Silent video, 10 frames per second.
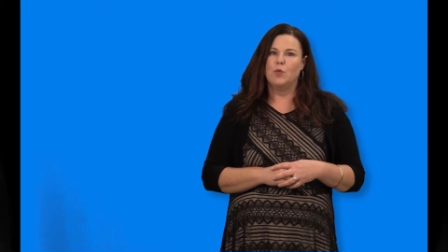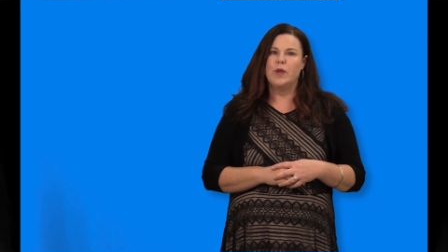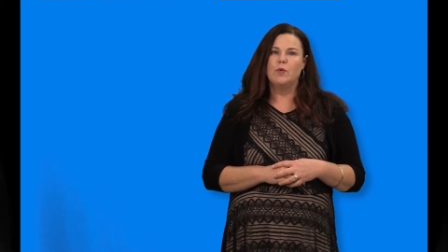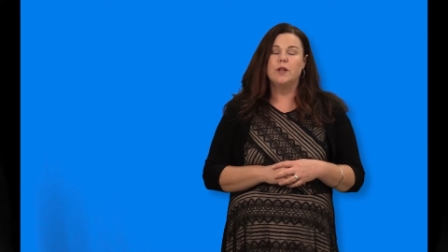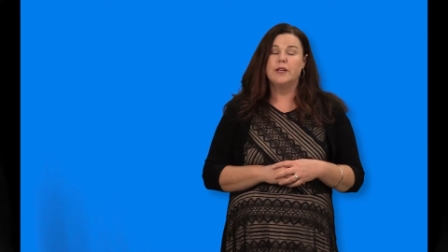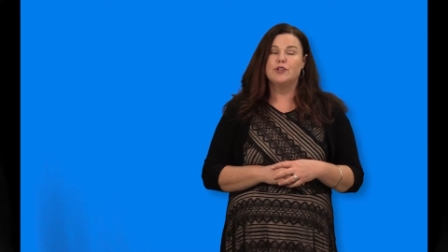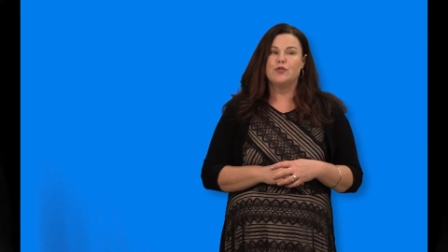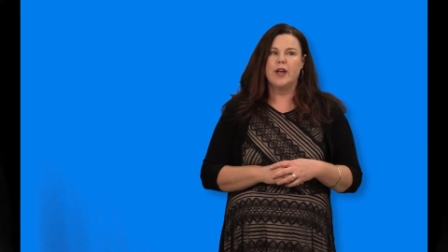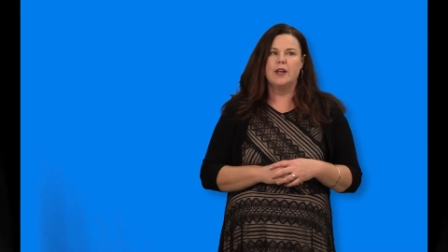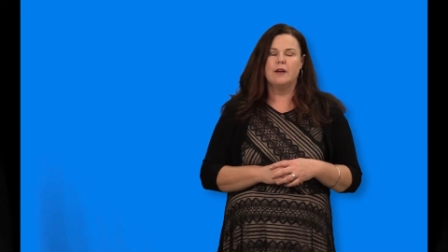we really
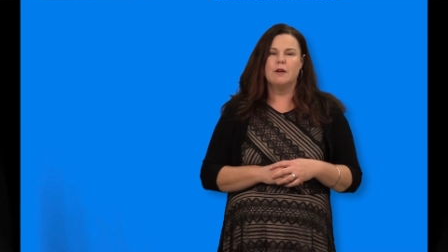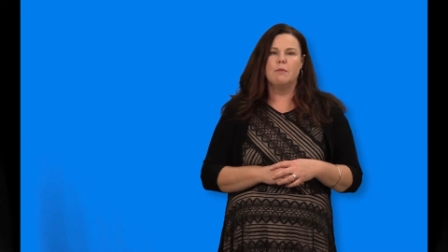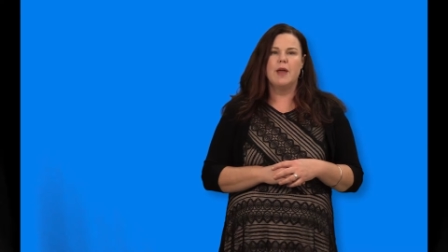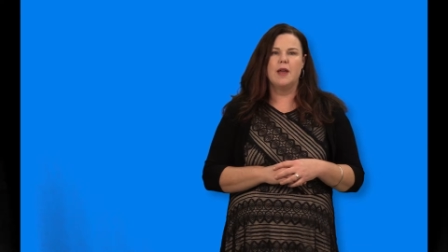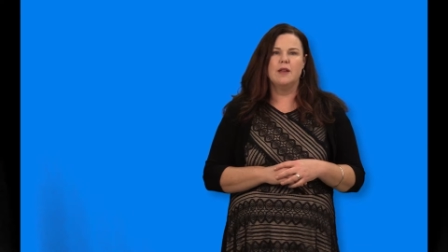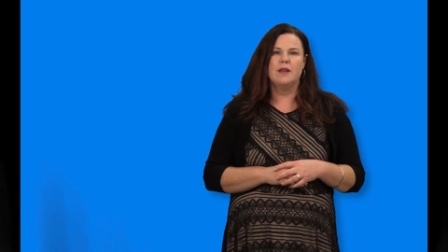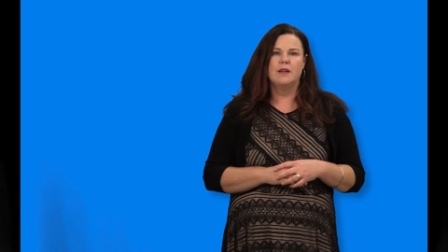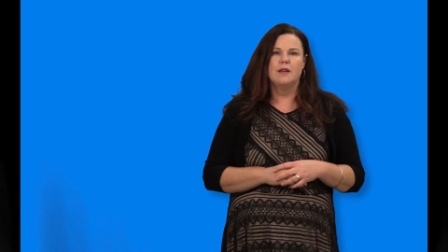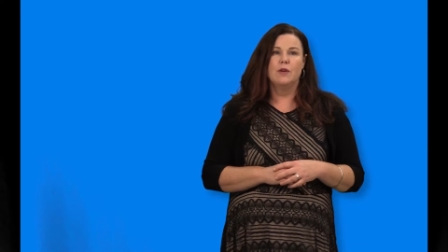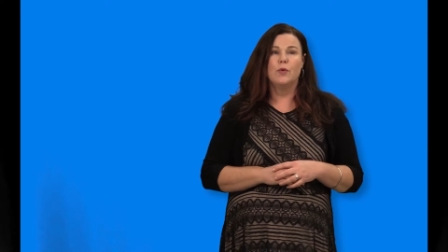train our men,
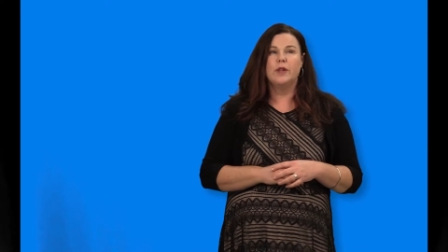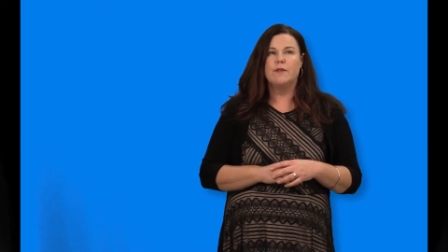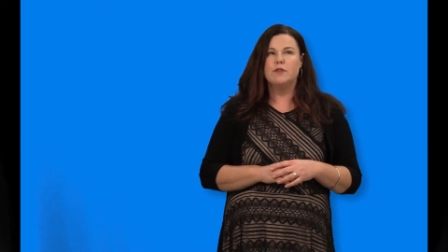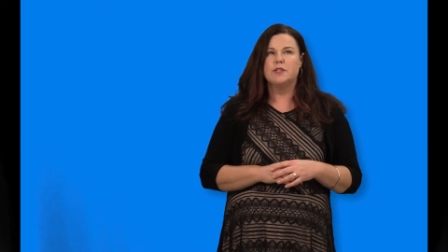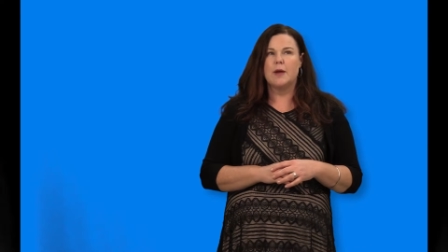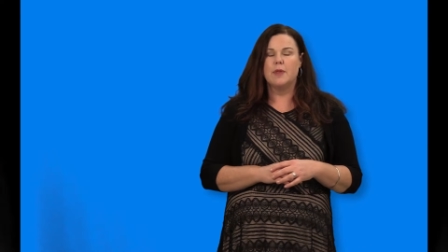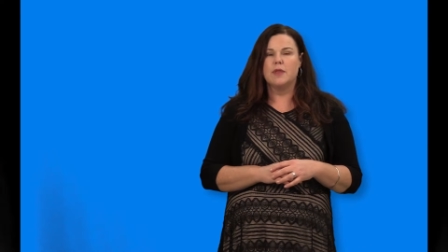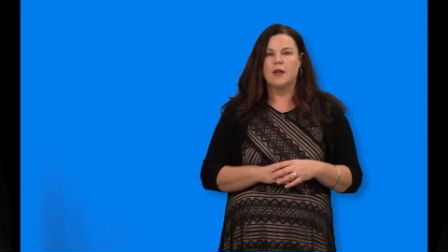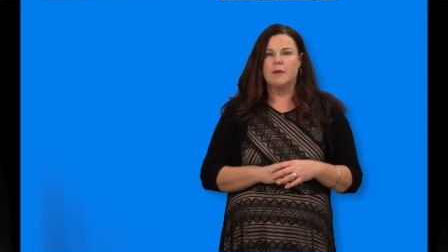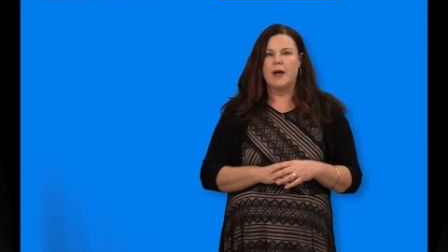really if you stop and
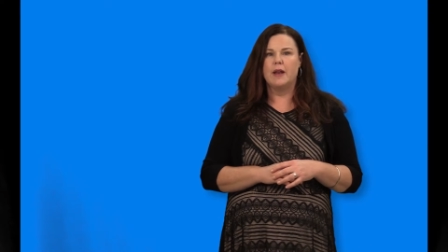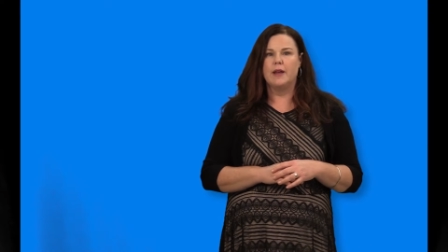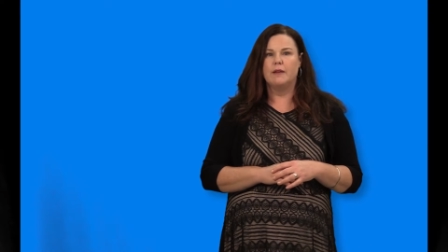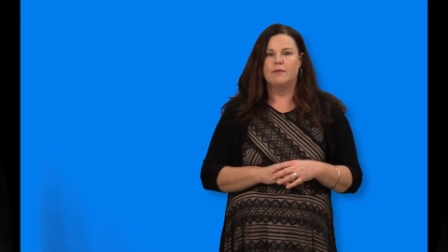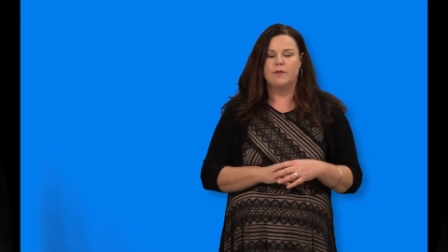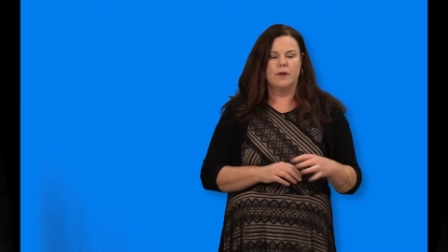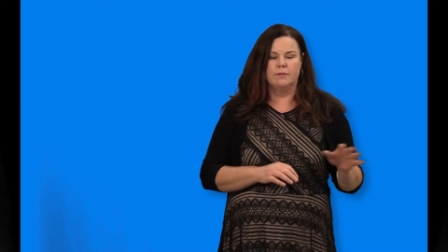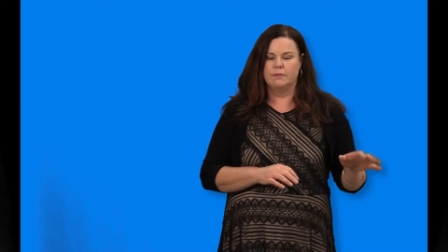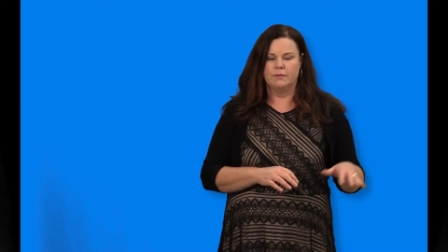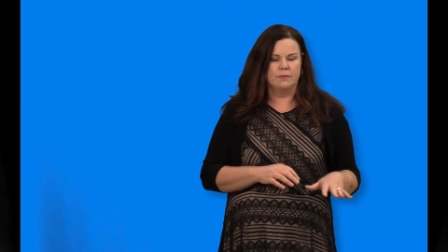think about it,
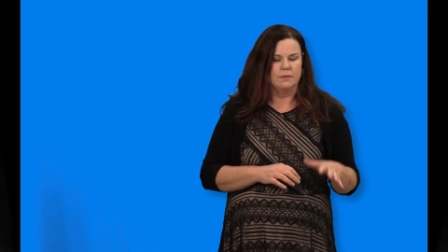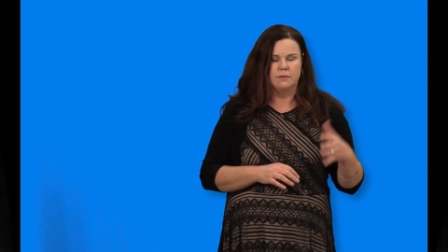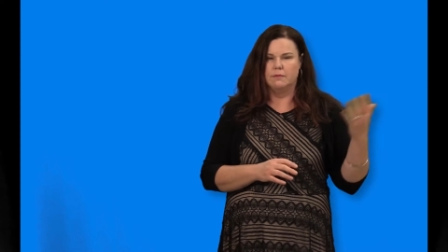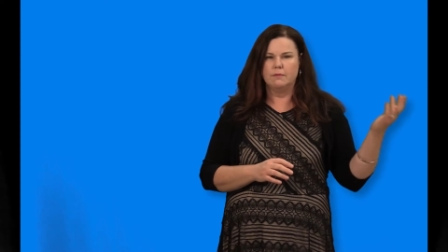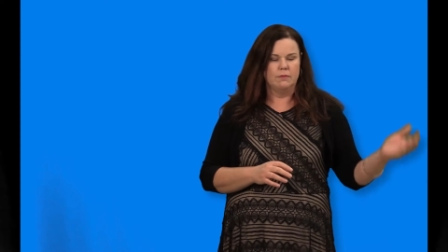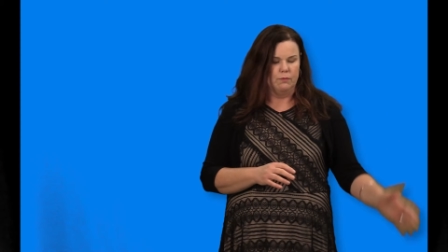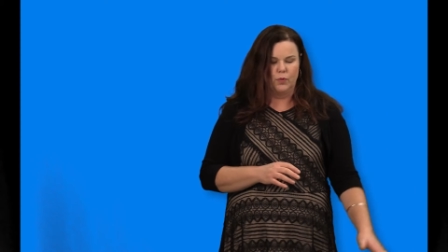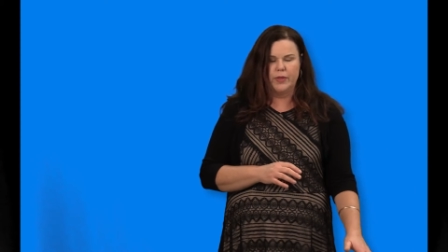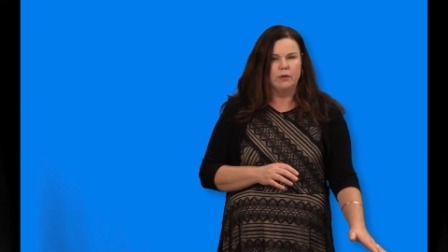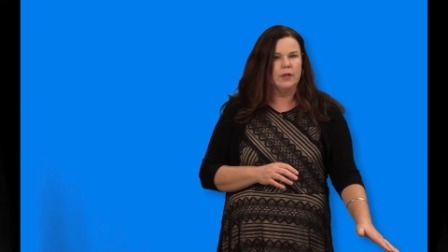from
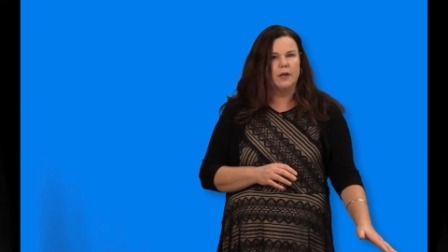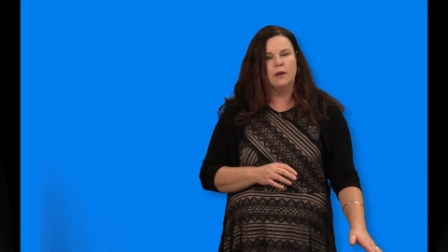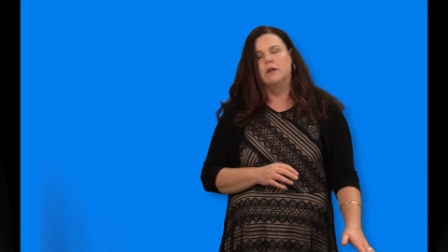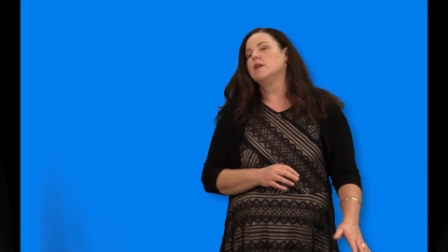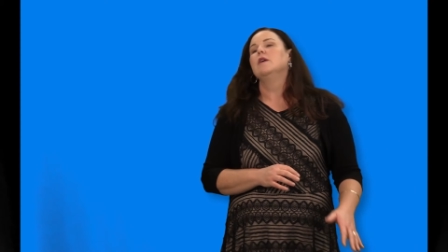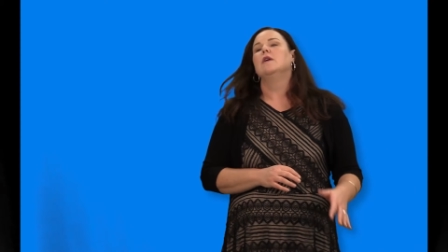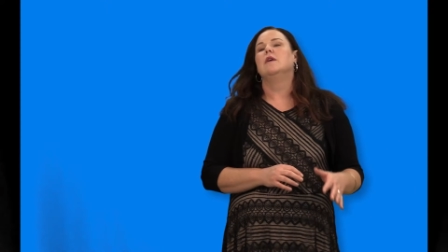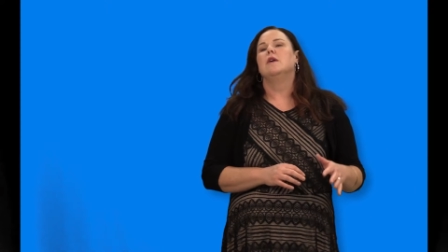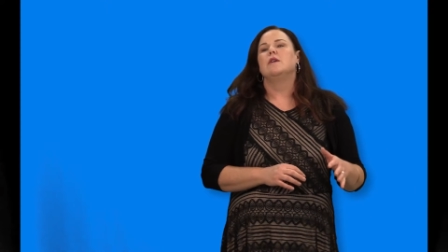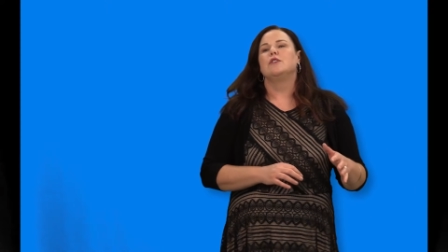when they're little,
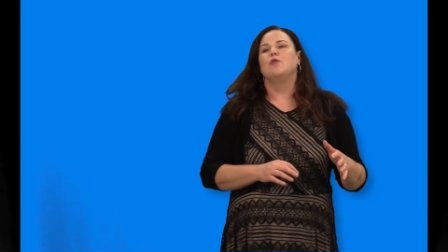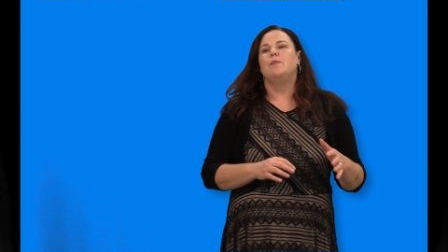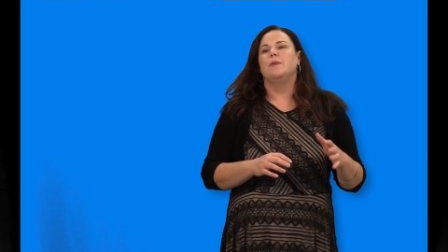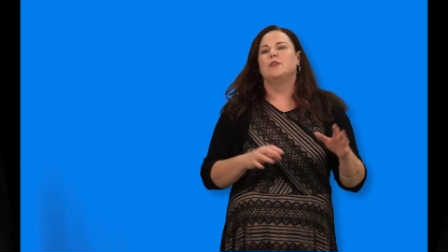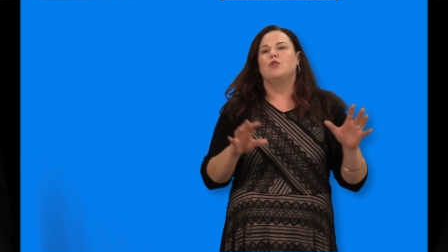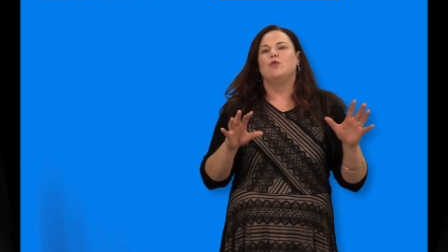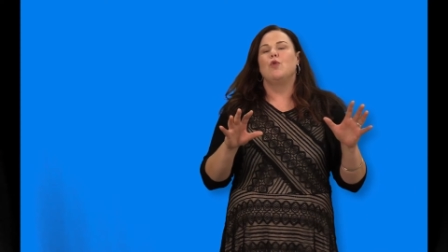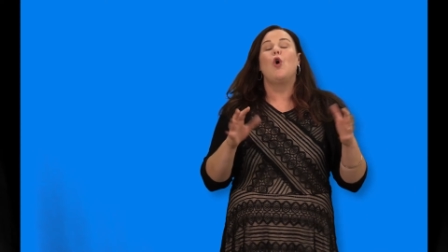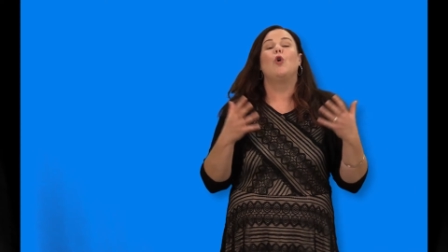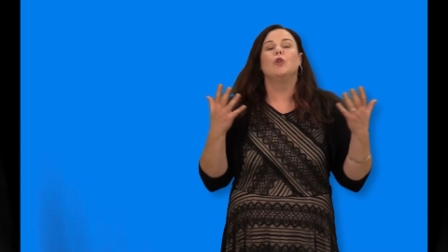to
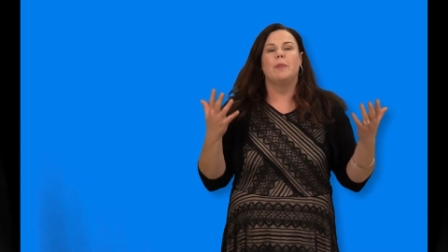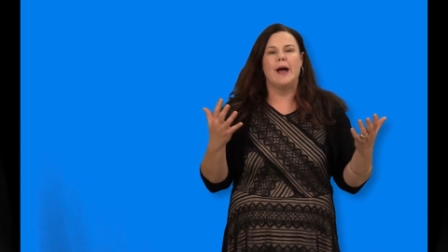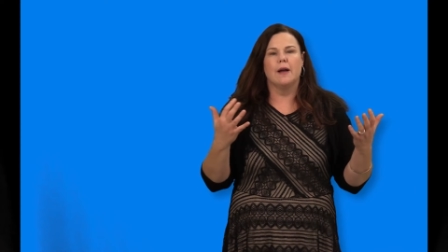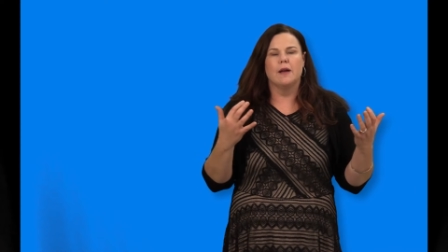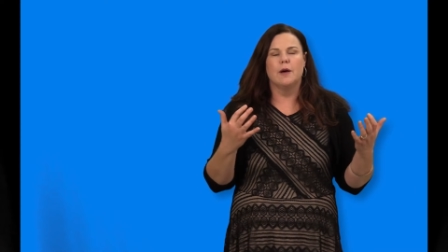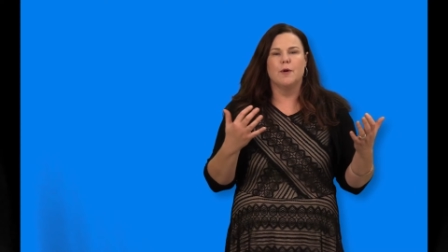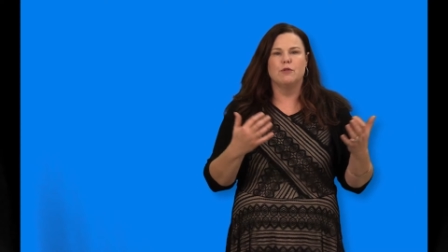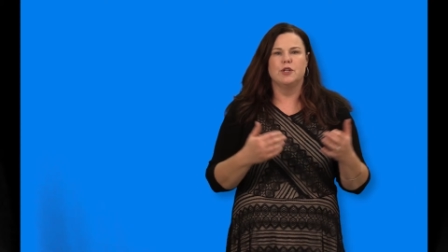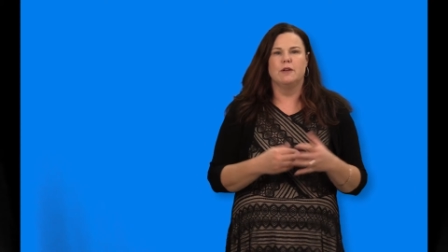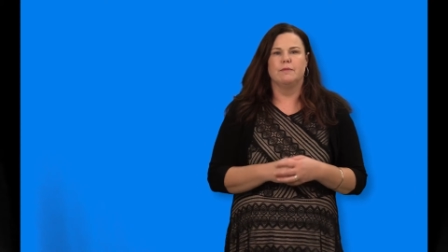hold back
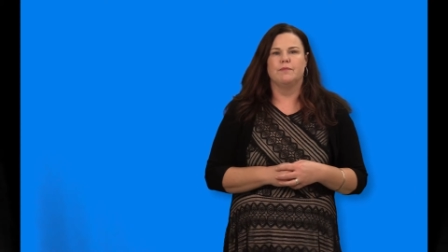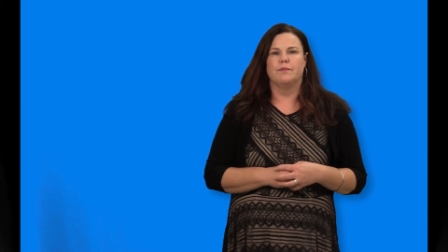emotion.